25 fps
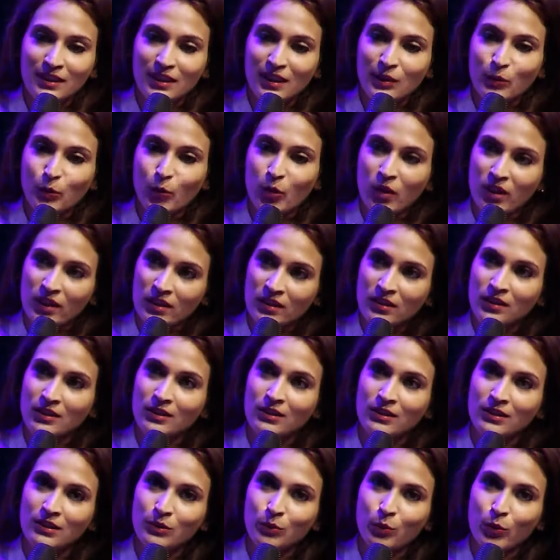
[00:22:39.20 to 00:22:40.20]
it
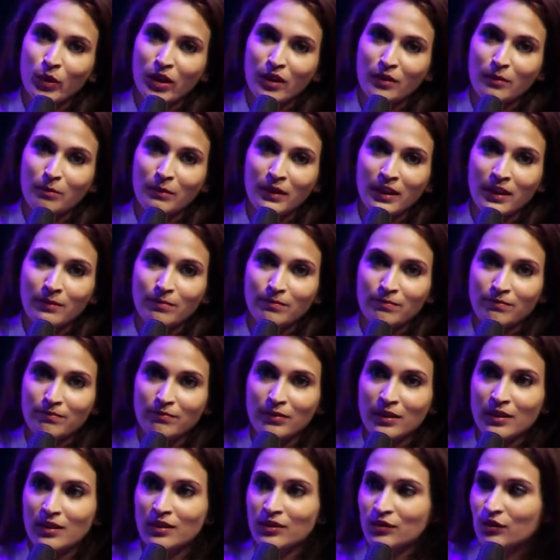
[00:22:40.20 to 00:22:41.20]
was one of my
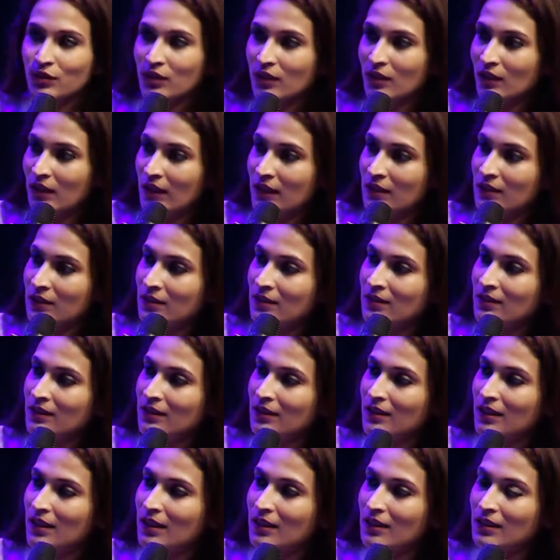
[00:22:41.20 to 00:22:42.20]
biggest
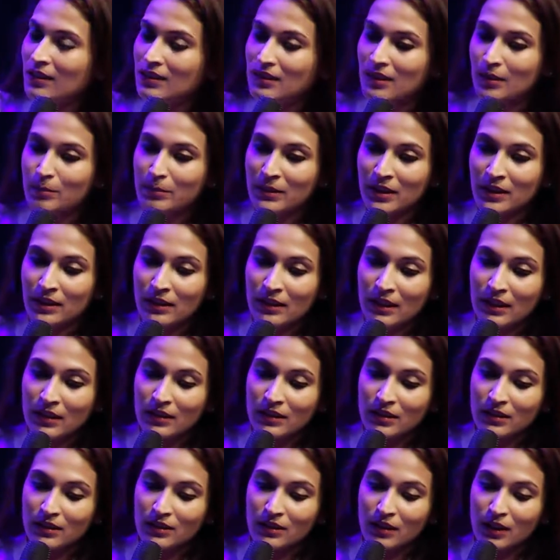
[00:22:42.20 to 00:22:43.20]
regrets, and it's something
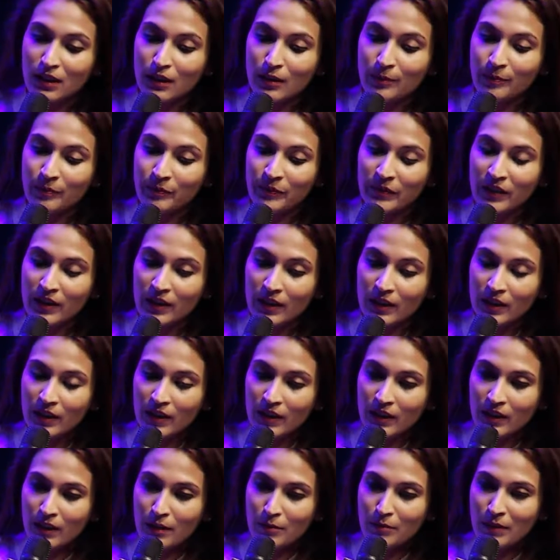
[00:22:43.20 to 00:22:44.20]
that uh,
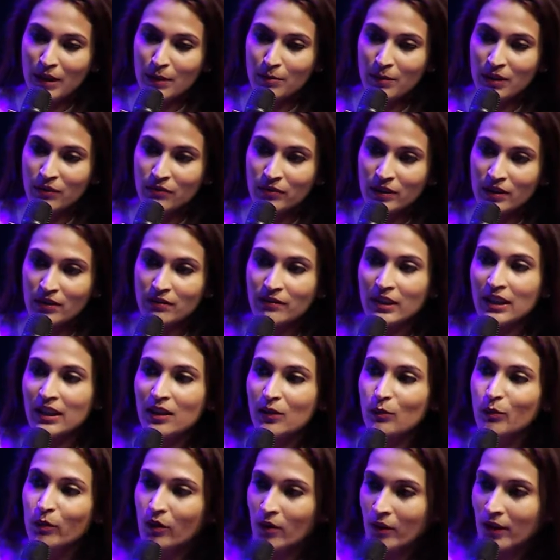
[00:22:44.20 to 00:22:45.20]
made me feel very
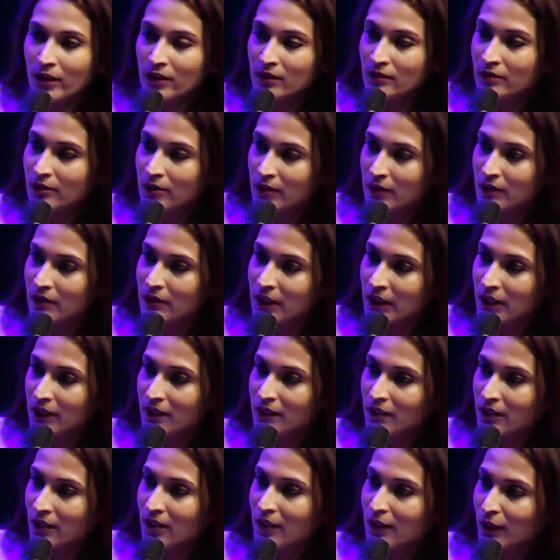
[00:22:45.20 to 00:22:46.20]
void for a very,
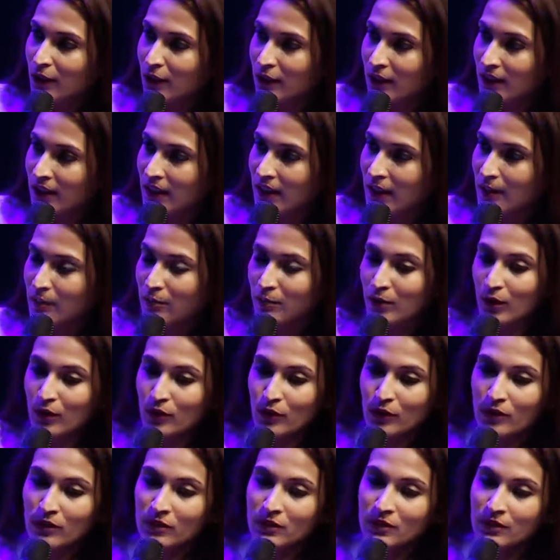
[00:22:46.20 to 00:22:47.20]
very long time
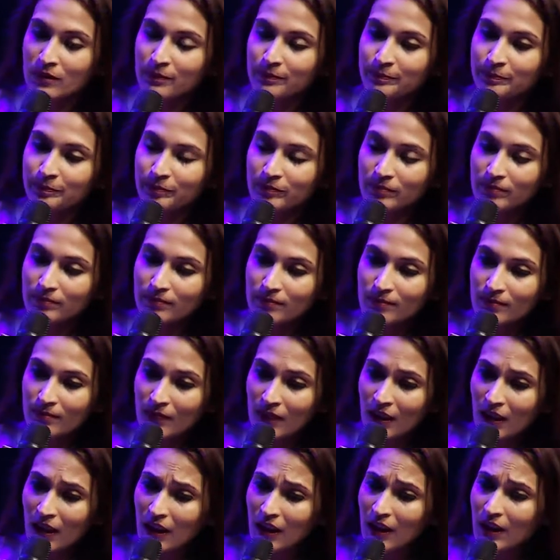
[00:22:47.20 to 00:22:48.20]
because
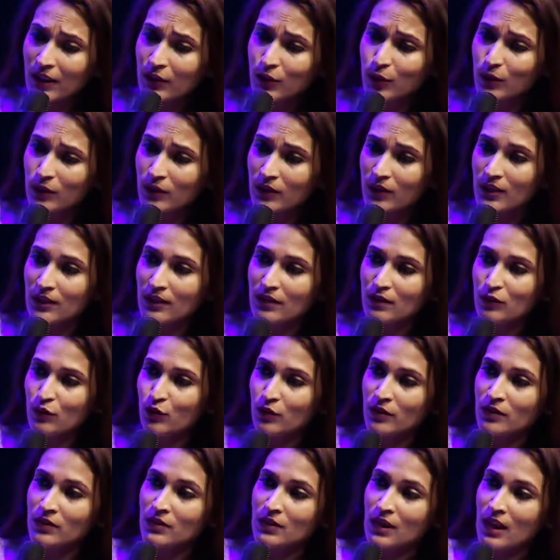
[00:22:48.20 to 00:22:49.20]
I wrote the
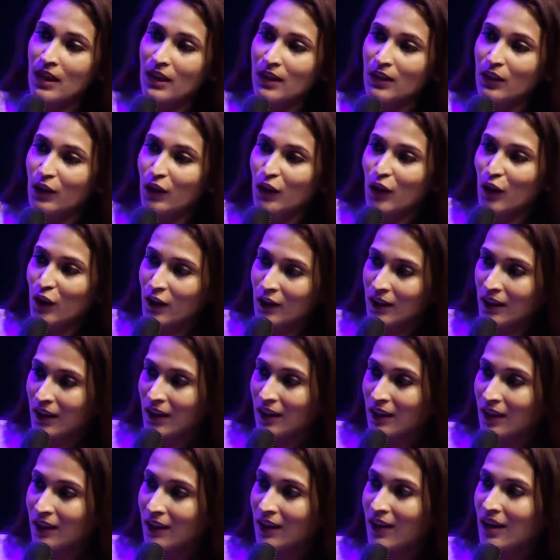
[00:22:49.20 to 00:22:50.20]
entrance, I got
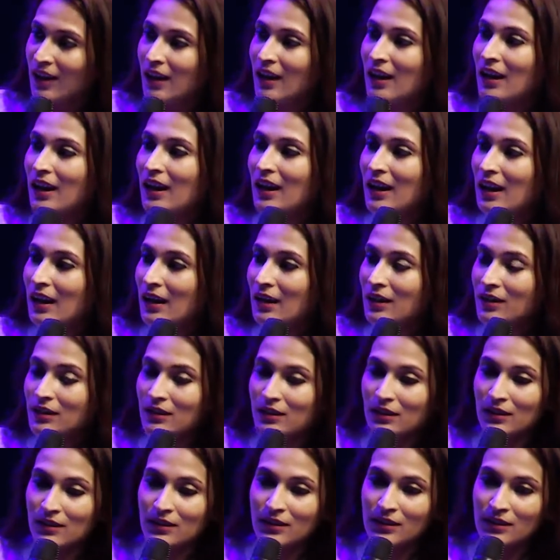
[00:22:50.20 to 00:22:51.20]
in, and
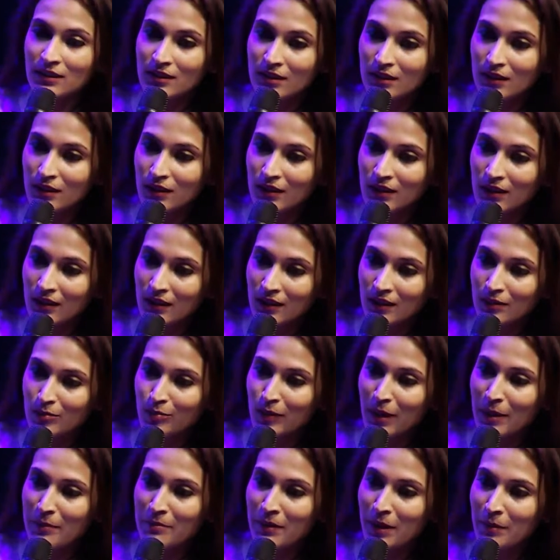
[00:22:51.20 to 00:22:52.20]
the reason that
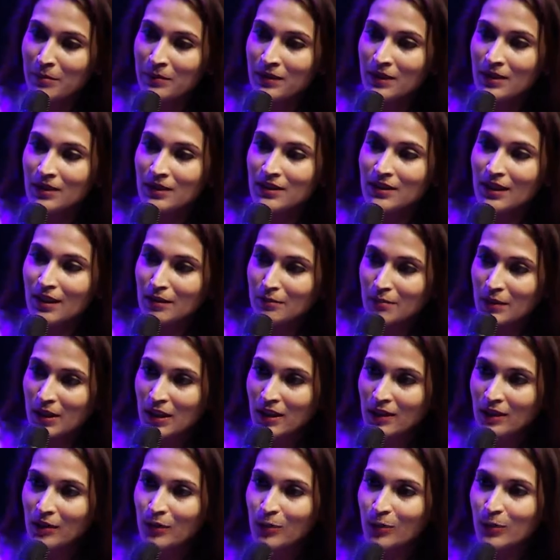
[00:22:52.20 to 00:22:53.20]
my mom didn't send me